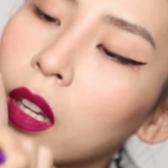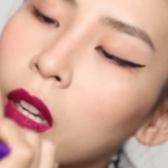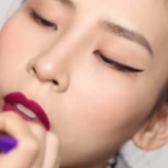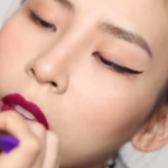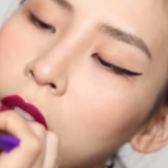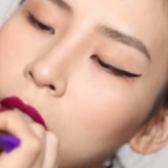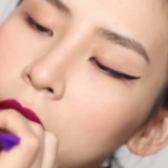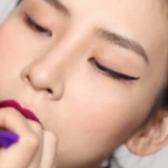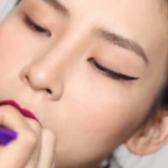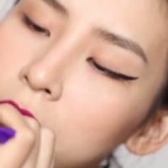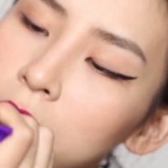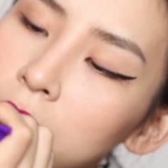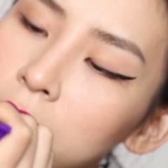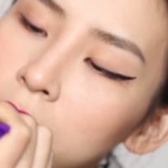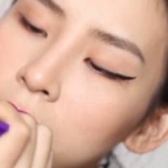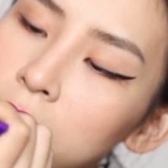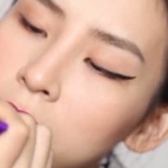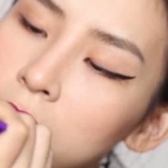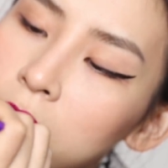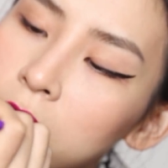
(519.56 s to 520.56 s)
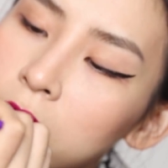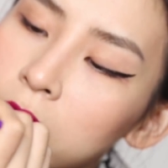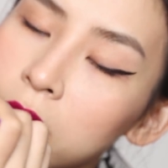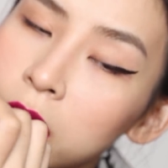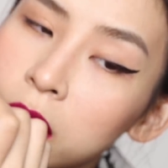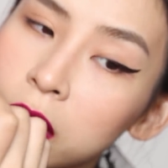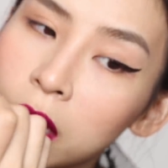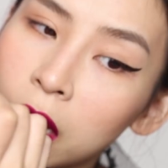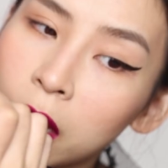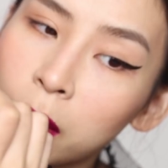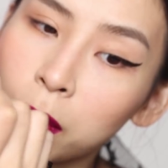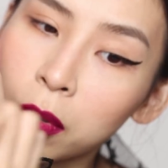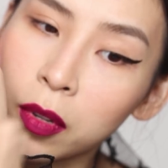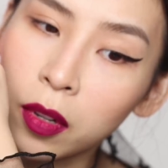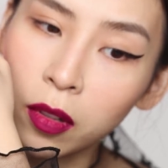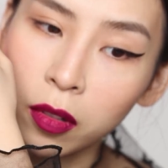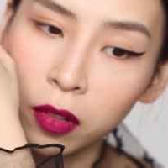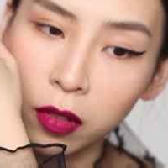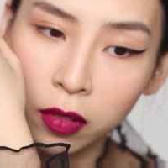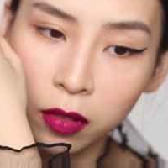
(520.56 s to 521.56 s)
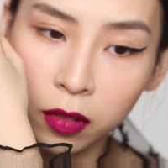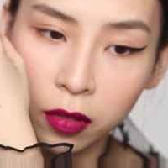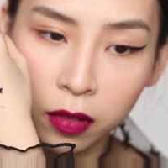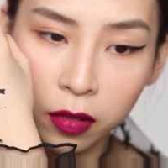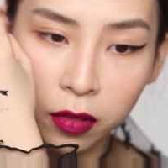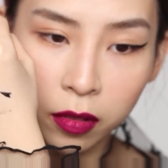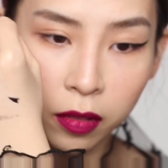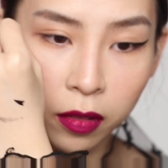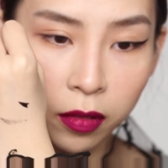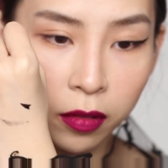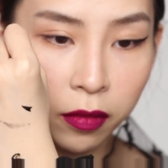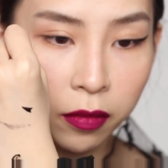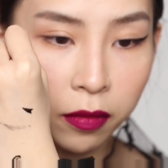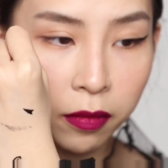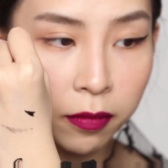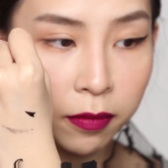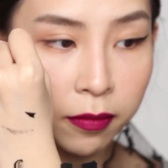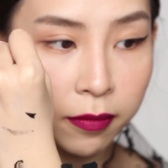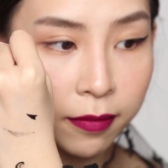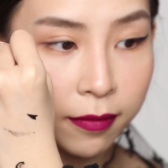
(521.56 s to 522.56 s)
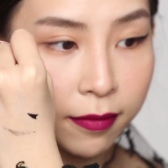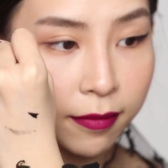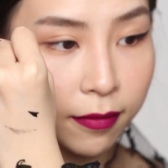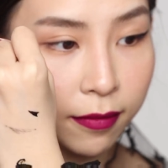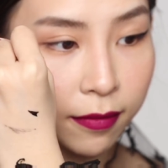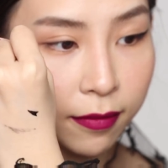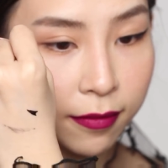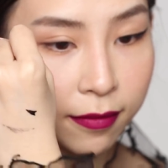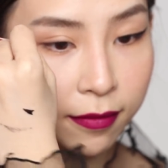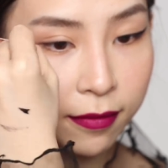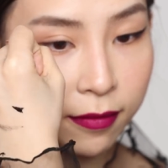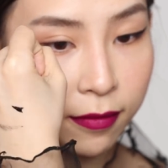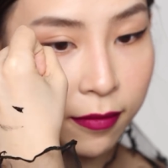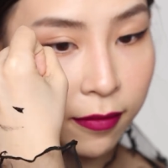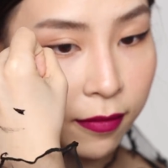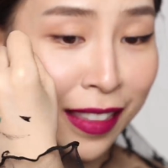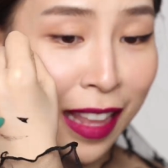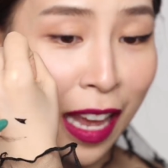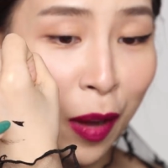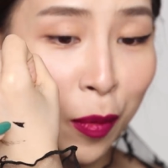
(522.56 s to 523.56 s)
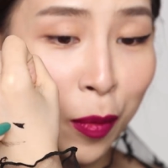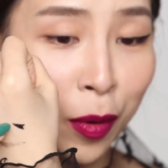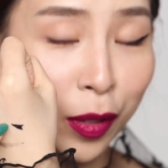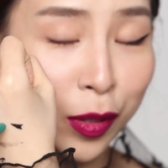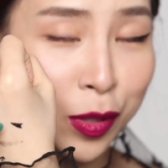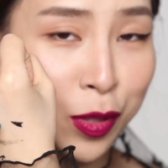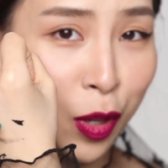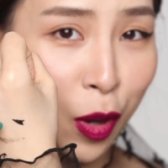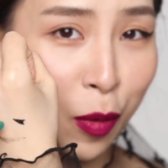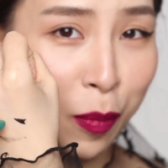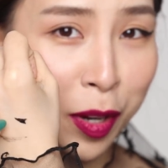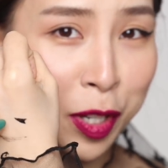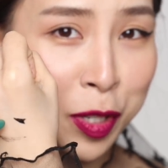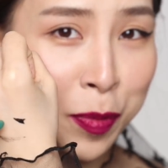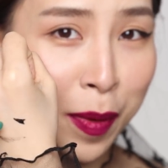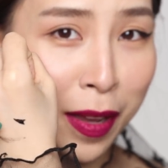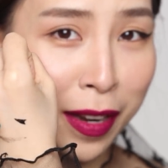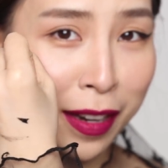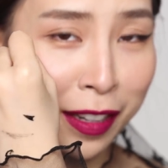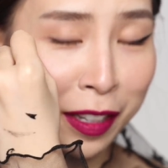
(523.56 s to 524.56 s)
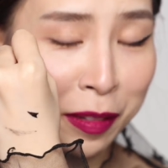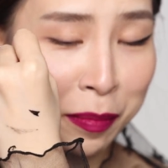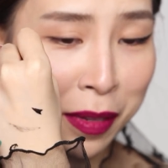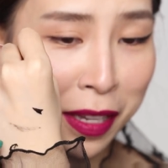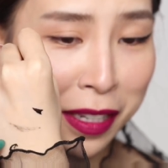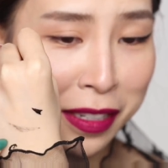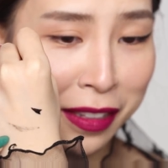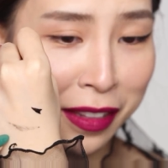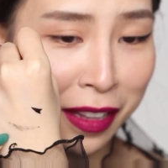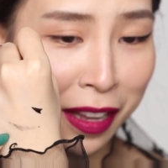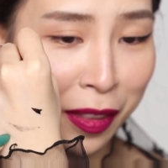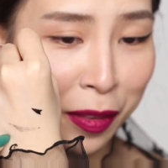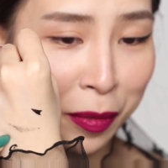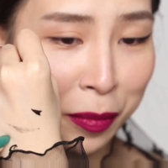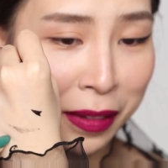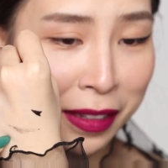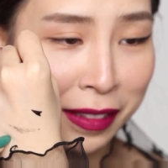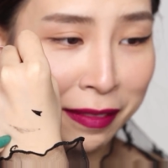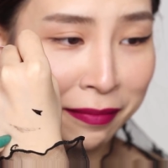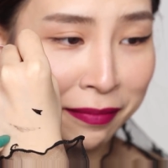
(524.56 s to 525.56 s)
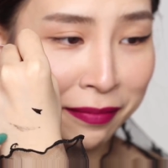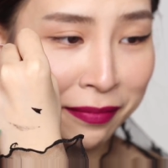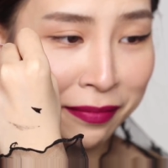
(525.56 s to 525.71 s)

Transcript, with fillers: and then you just stamp it on. Hmm, that works so much better compared to the other one.